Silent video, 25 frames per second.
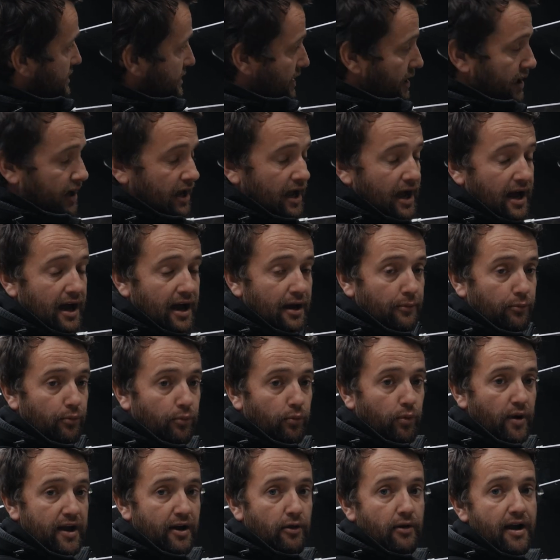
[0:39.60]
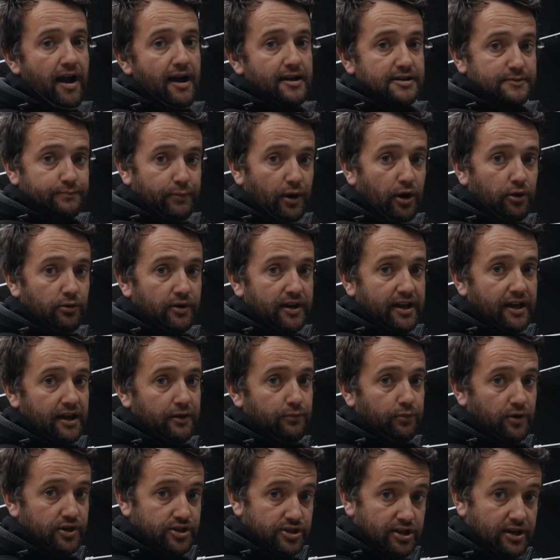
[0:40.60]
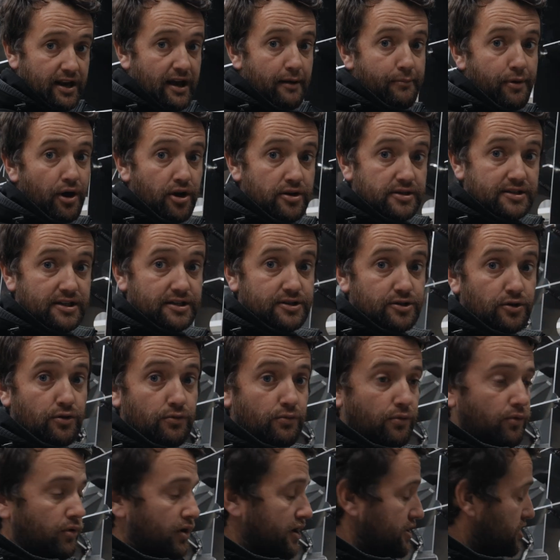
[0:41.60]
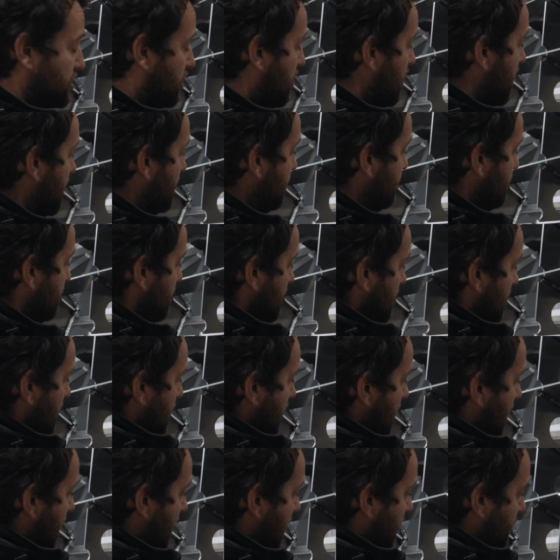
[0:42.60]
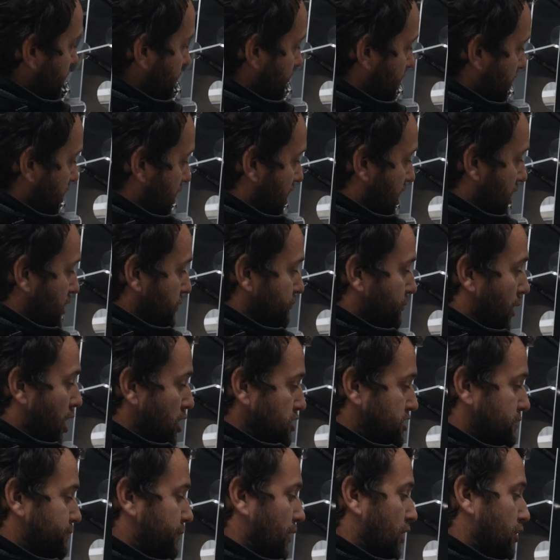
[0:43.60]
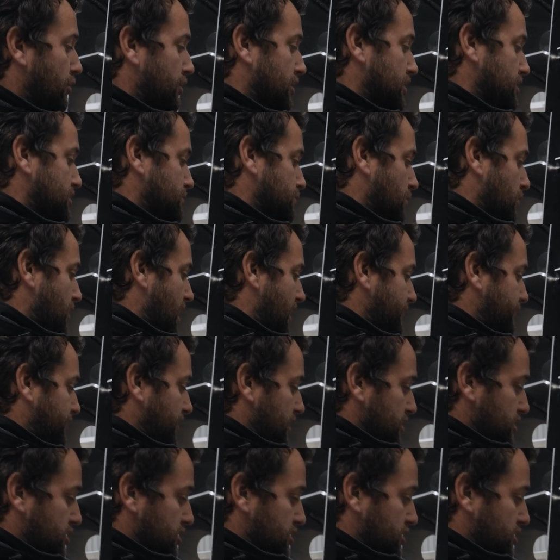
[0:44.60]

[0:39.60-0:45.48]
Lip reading: the wheelhouse bulkhead, which in our boats is all watertight. Most builders will have their